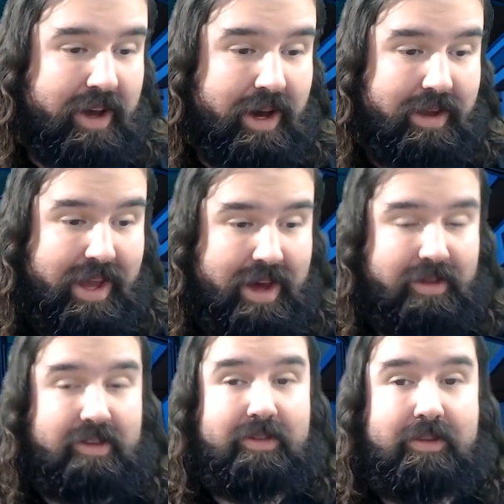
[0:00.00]
Uh, yeah,
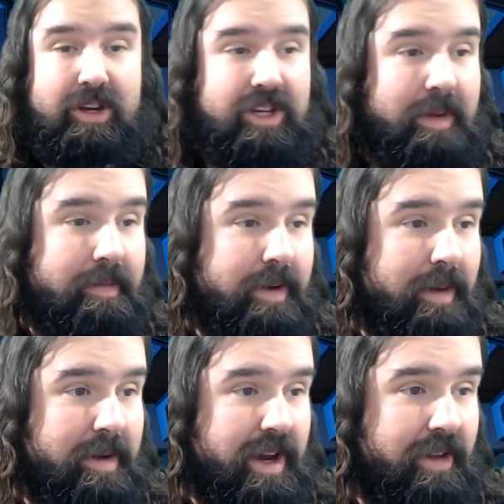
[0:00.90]
there's a free ship
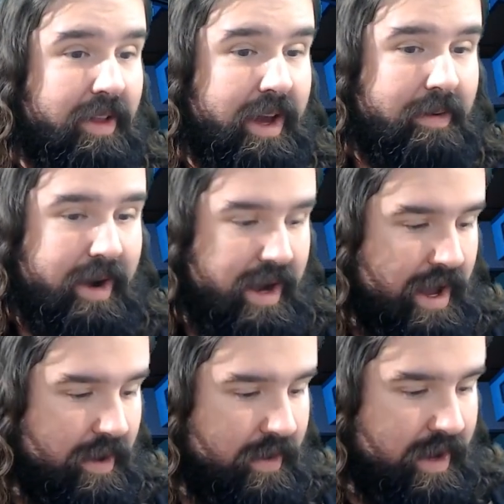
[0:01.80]
coming down the line right now.